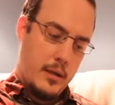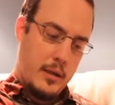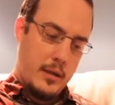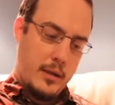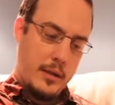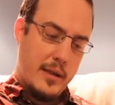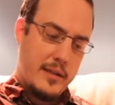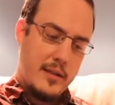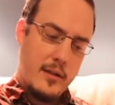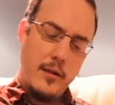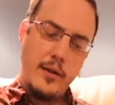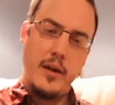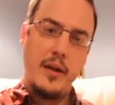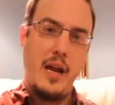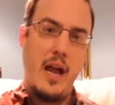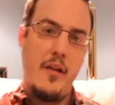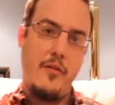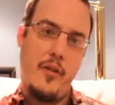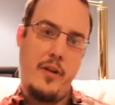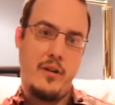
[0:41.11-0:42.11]
Let's look at
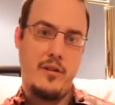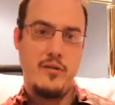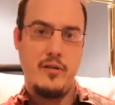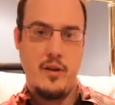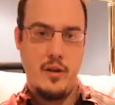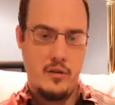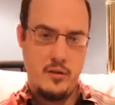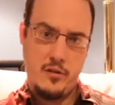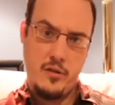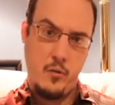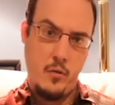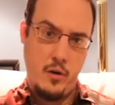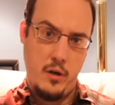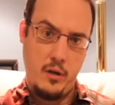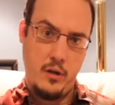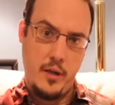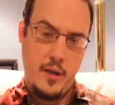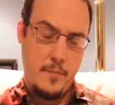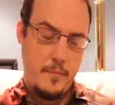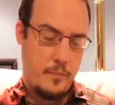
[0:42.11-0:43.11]
ethics
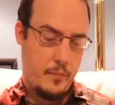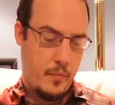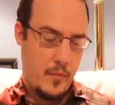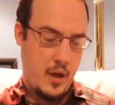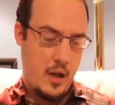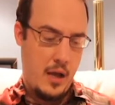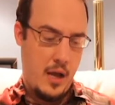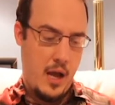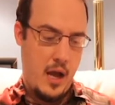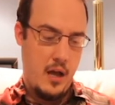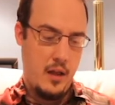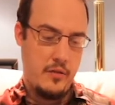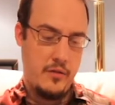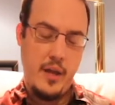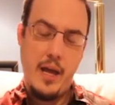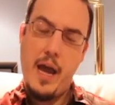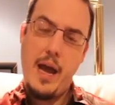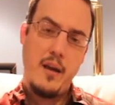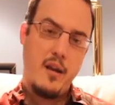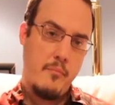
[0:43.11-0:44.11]
historically.
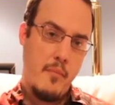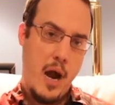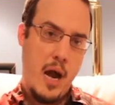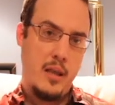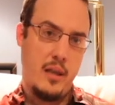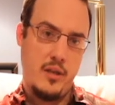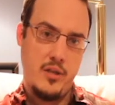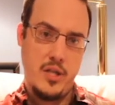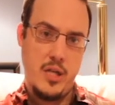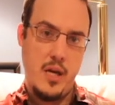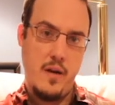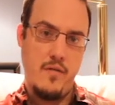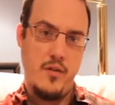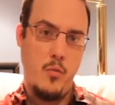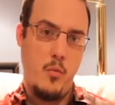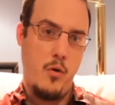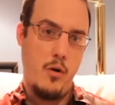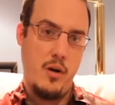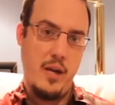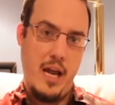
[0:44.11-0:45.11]
The etymology of the
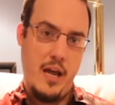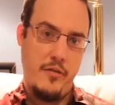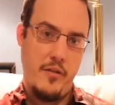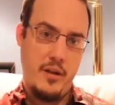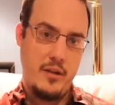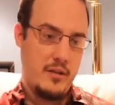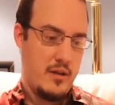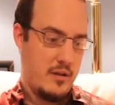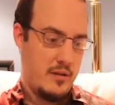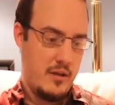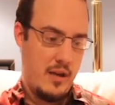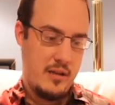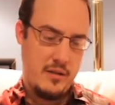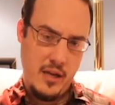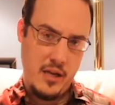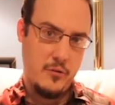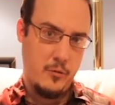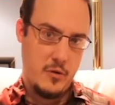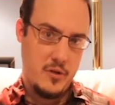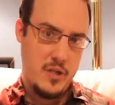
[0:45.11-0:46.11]
word ethics is
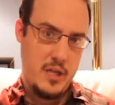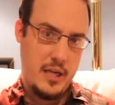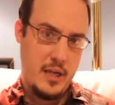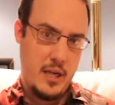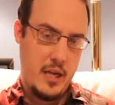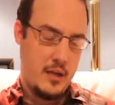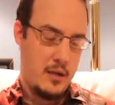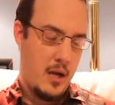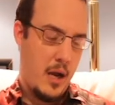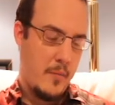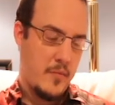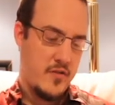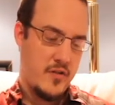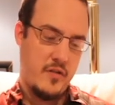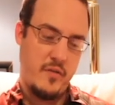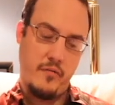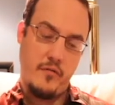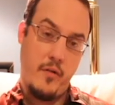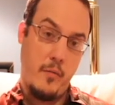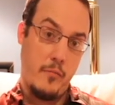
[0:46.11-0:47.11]
interesting. It comes
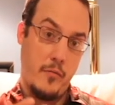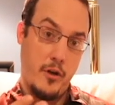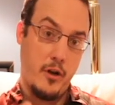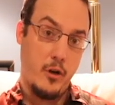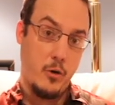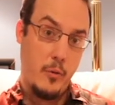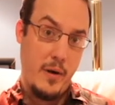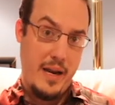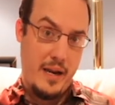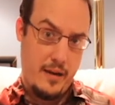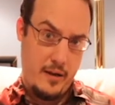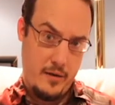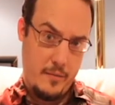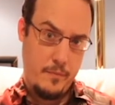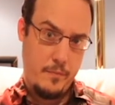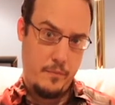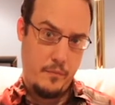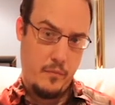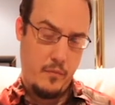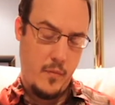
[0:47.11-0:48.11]
from the Greek,
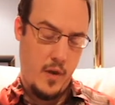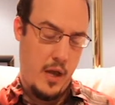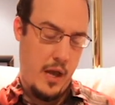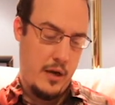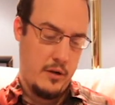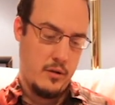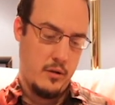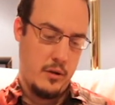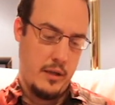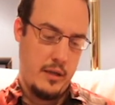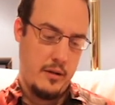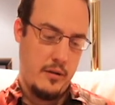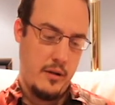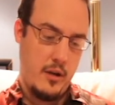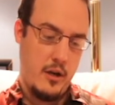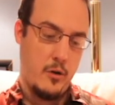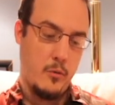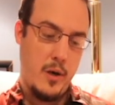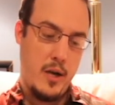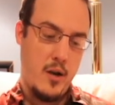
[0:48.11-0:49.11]
actually,
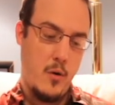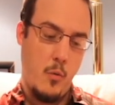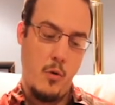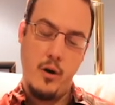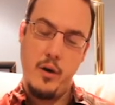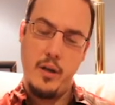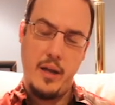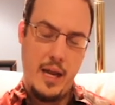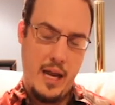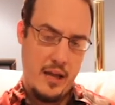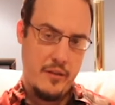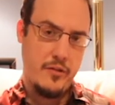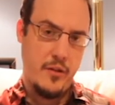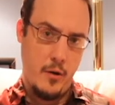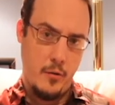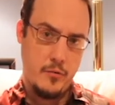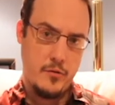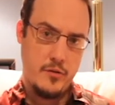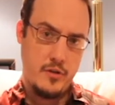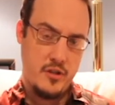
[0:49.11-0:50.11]
the Greek word
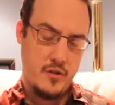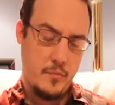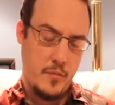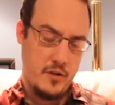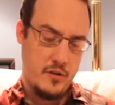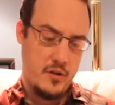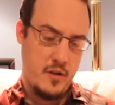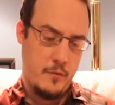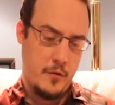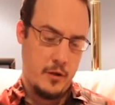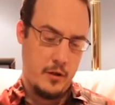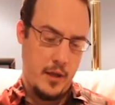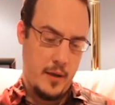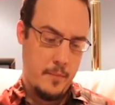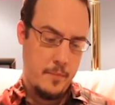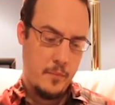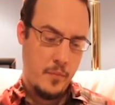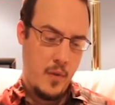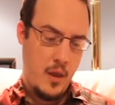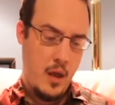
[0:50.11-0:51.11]
ethos specifically,
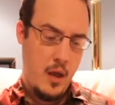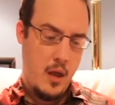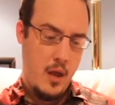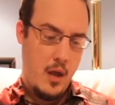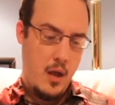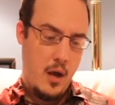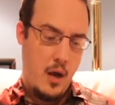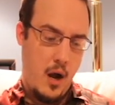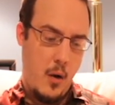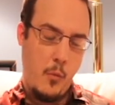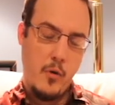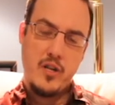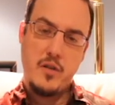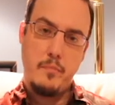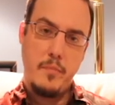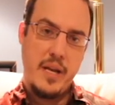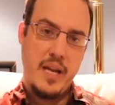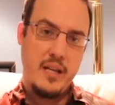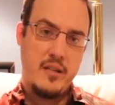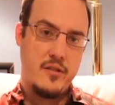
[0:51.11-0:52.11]
which
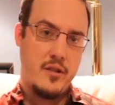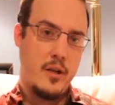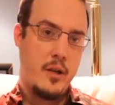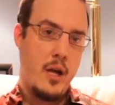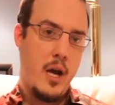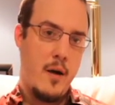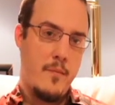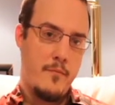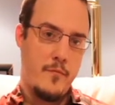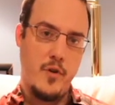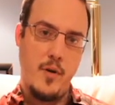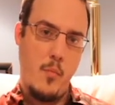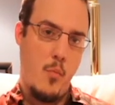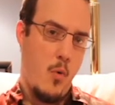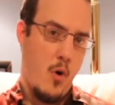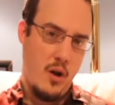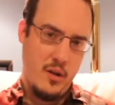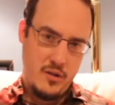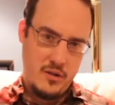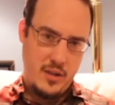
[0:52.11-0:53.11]
means to come from
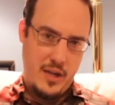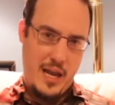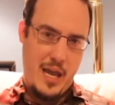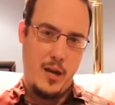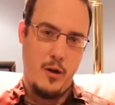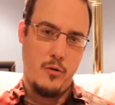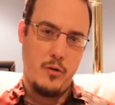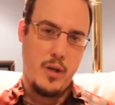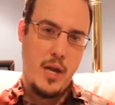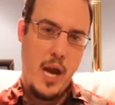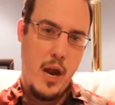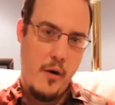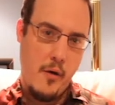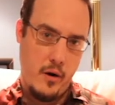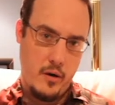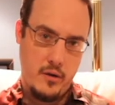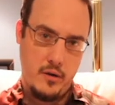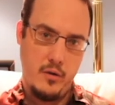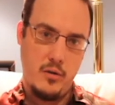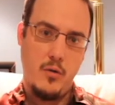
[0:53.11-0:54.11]
one's inner
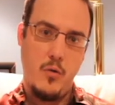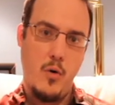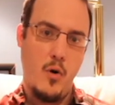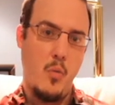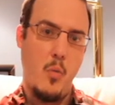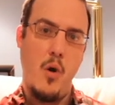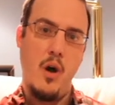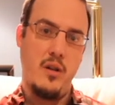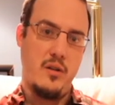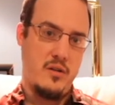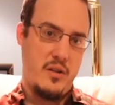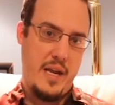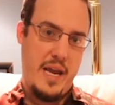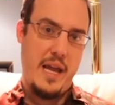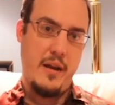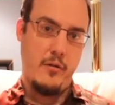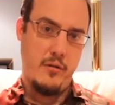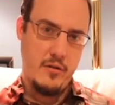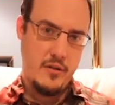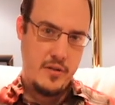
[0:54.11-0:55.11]
character or one's
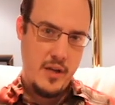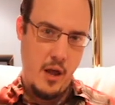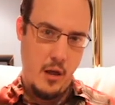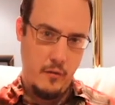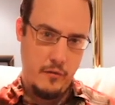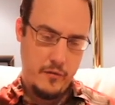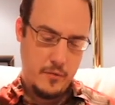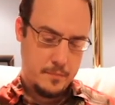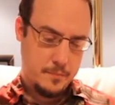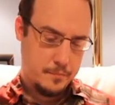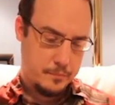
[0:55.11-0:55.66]
inner self.